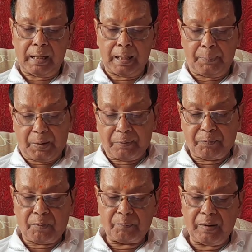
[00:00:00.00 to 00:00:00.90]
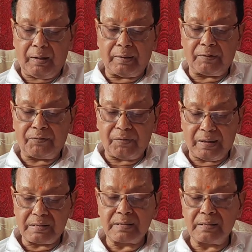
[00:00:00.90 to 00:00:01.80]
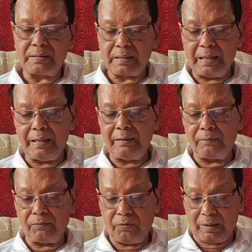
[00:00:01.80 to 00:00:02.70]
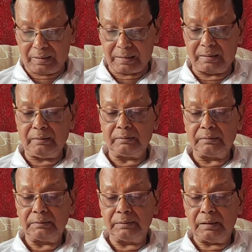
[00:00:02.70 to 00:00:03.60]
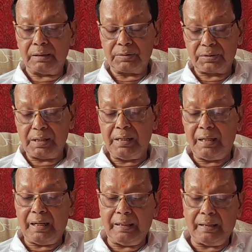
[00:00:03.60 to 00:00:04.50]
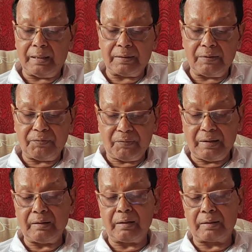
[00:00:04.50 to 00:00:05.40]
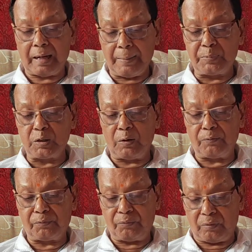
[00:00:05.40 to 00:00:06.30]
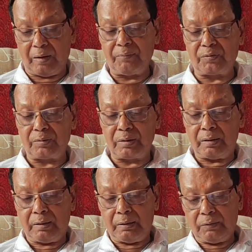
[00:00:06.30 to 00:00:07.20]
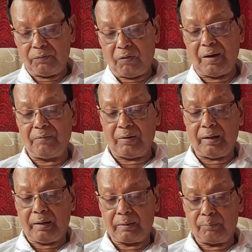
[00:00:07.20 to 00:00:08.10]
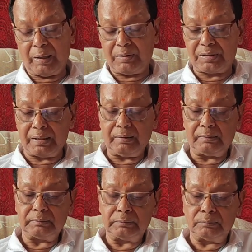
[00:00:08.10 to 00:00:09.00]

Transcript: Apart from the differences in function seen in the different types of nerves fiber mentioned,